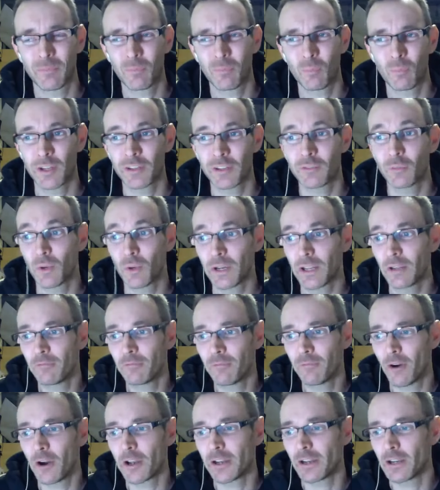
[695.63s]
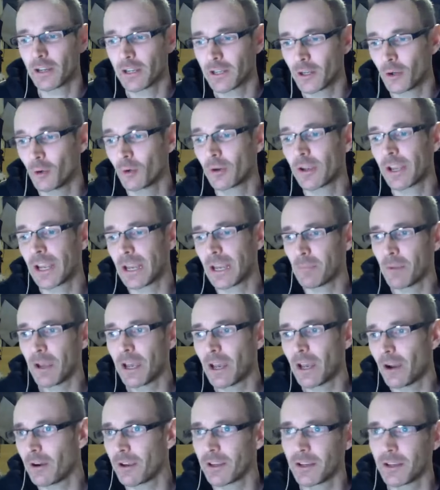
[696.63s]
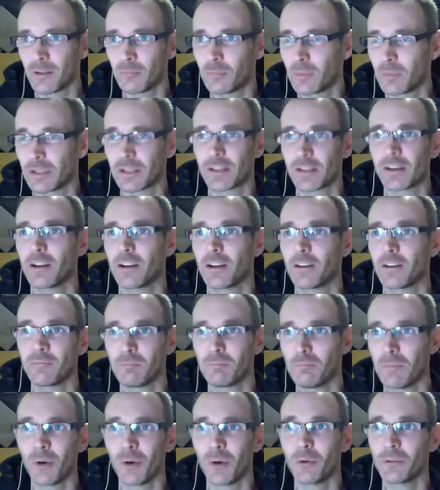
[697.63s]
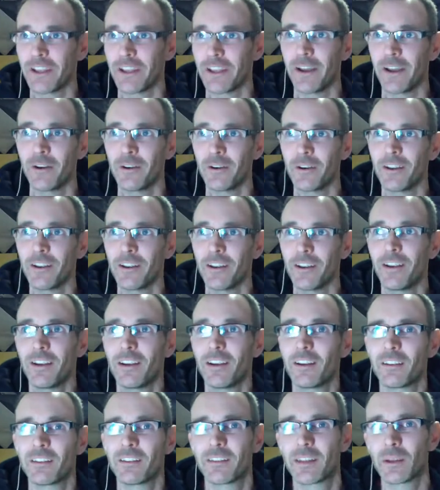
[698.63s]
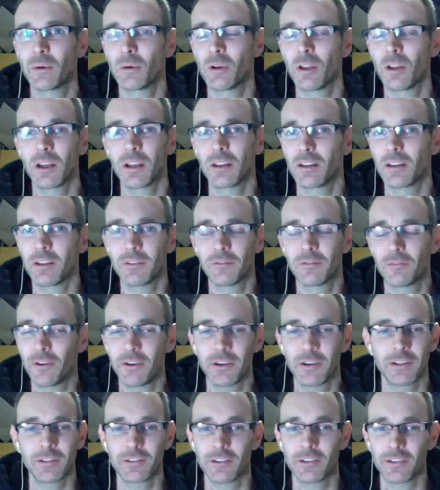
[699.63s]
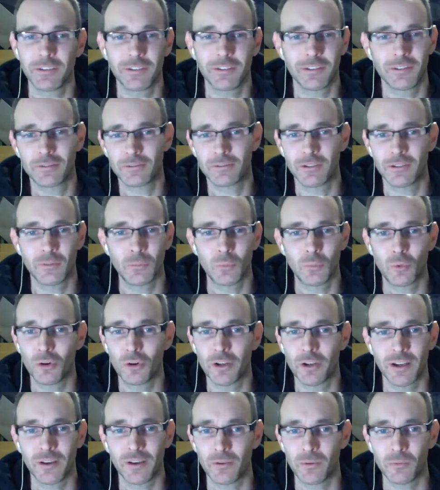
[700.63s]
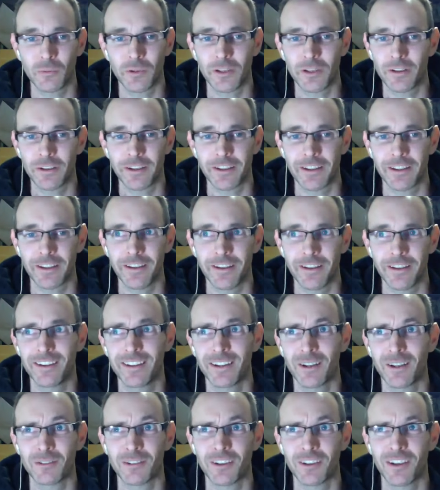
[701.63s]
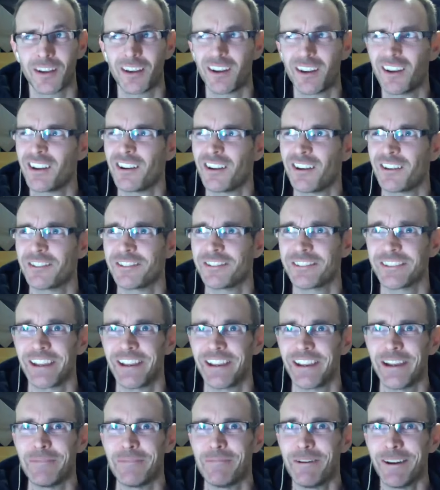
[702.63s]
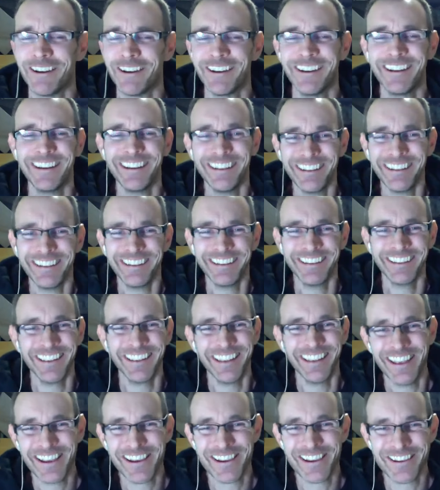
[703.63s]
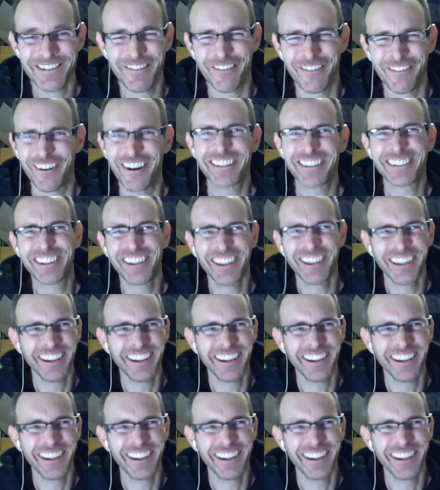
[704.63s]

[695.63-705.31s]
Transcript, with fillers: Which yeah. when it finally all came out in a big kind of meltdown, they were like, that's fine. Just, just walk out. We don't care. And I was like, oh, damn. What?